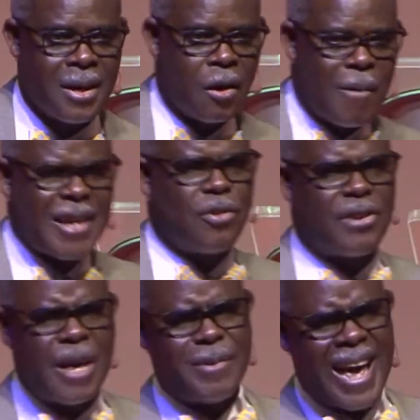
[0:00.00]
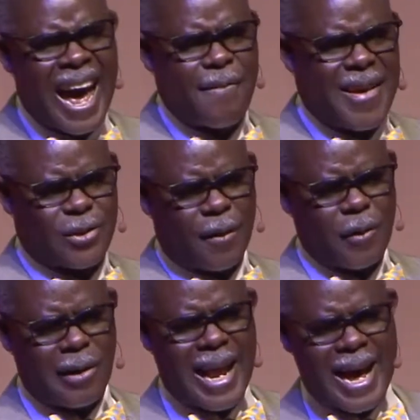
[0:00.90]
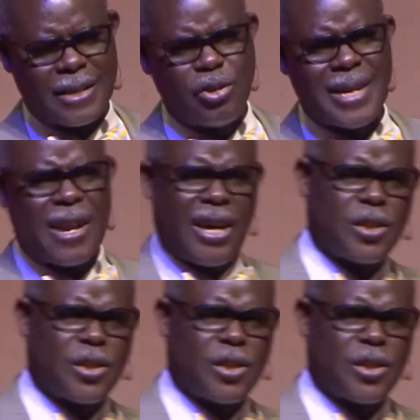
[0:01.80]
"When you reap the harvest of your land, you shall not